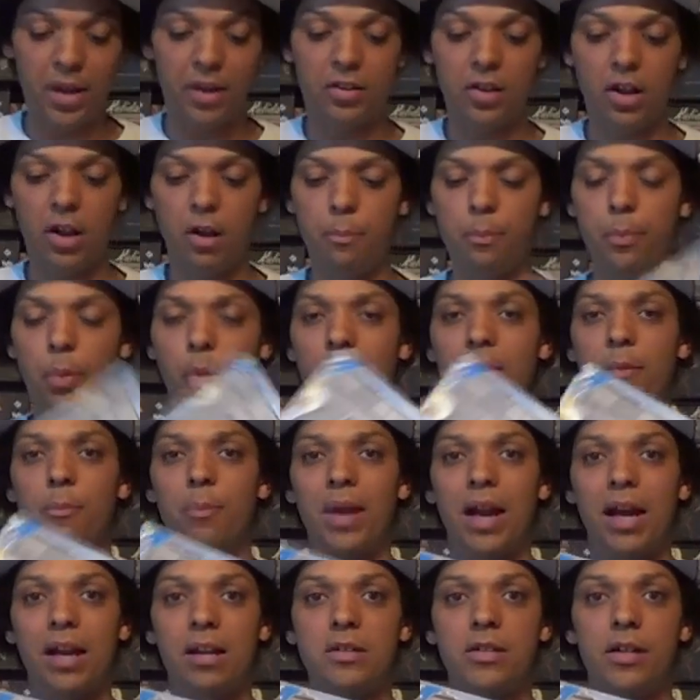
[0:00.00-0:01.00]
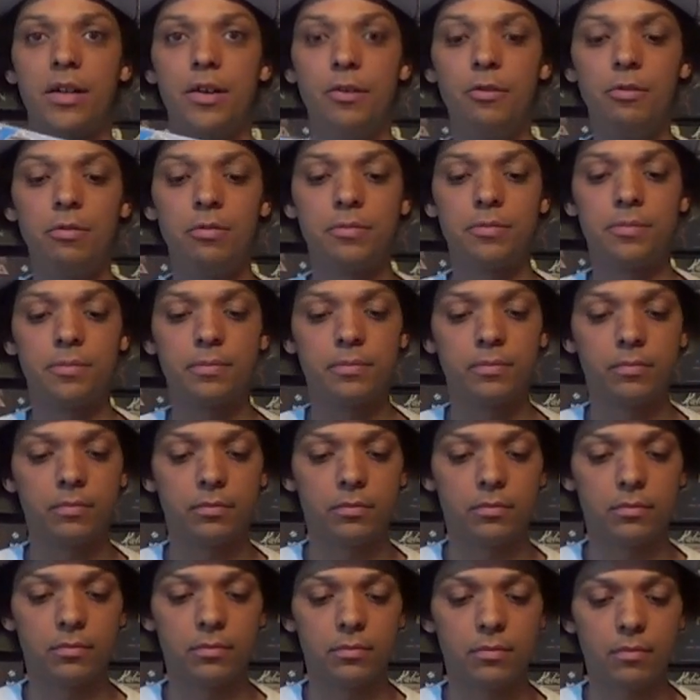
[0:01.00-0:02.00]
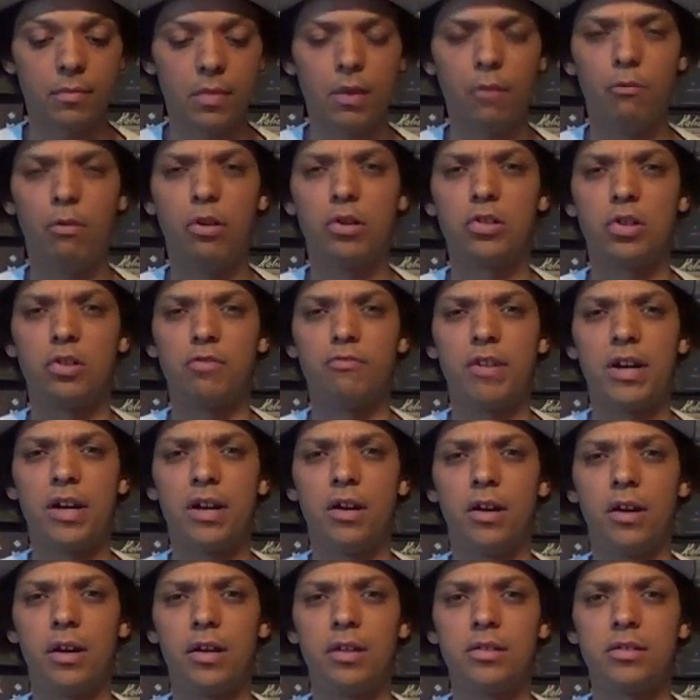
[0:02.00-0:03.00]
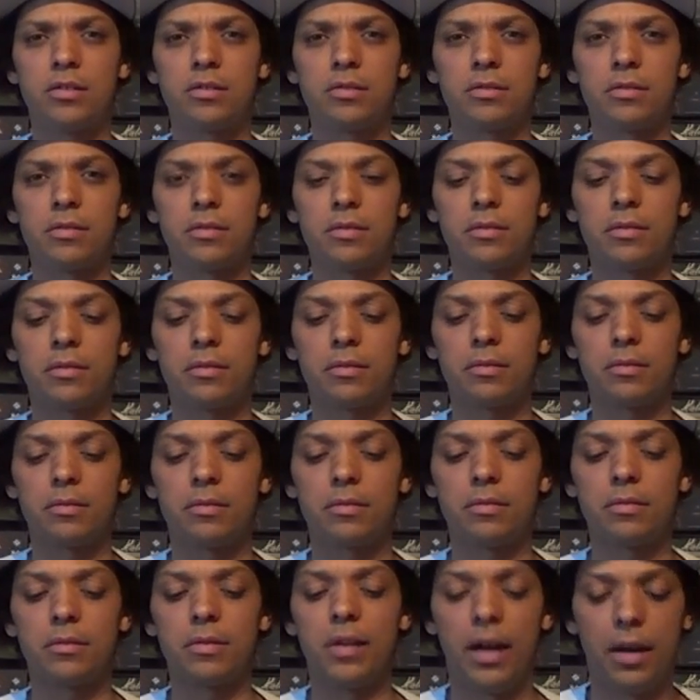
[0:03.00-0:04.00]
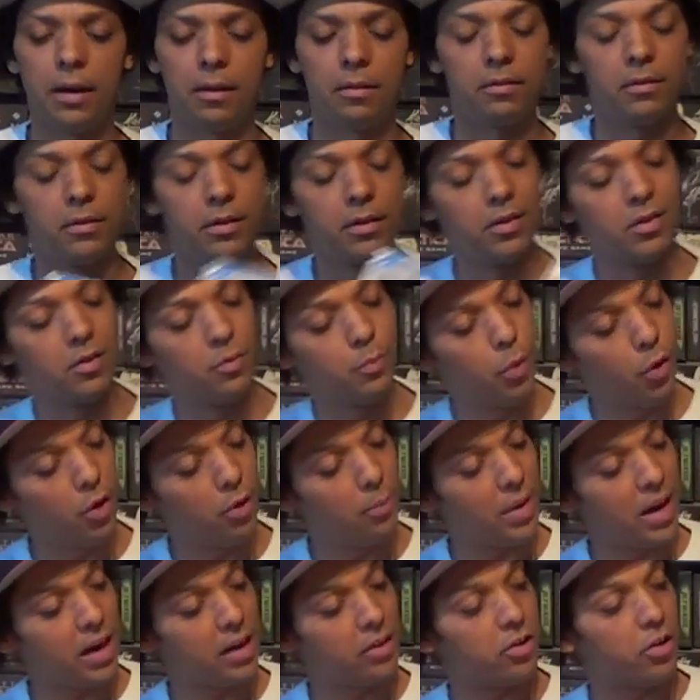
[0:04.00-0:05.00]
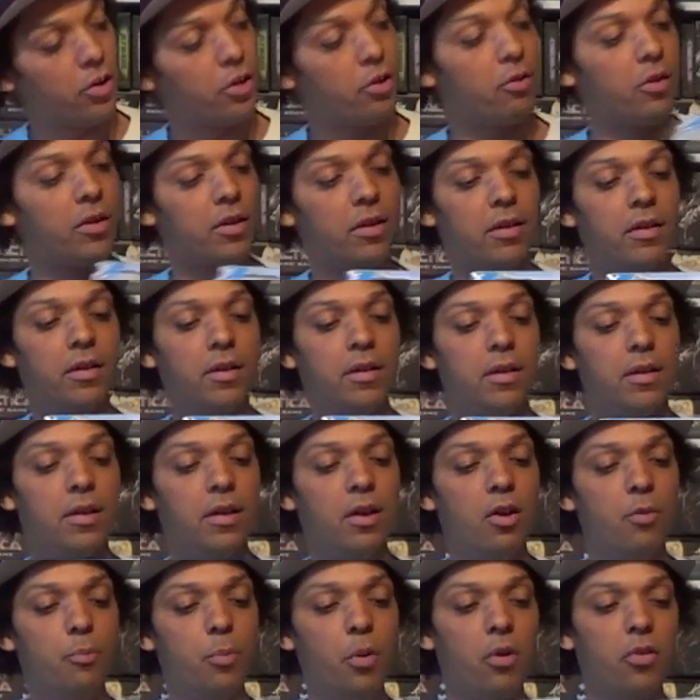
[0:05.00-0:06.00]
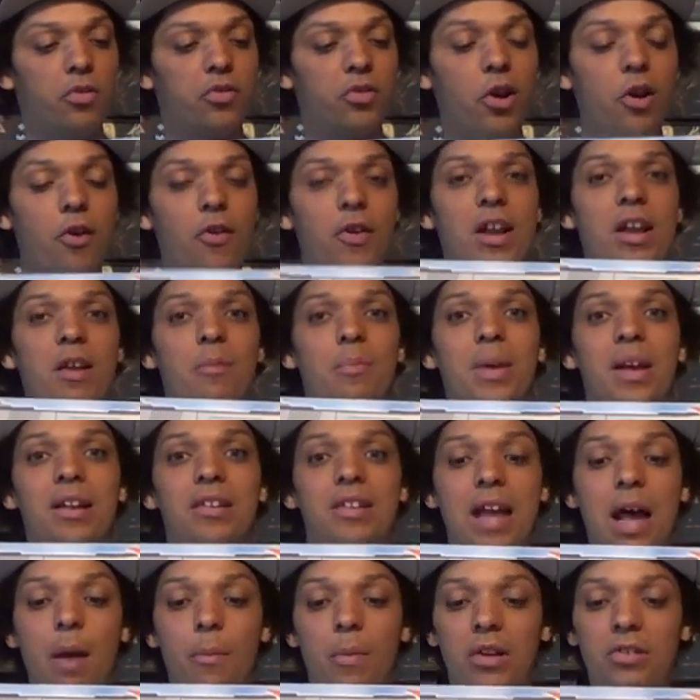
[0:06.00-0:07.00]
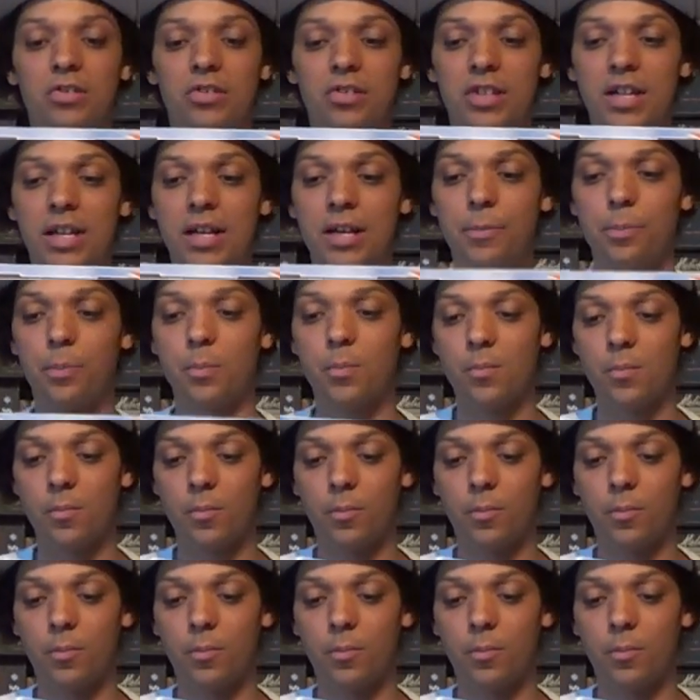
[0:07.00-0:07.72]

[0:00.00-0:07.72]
picked up Point Blank 2, which I realised, yeah, Point Blank 2, box only, bit of damage and that.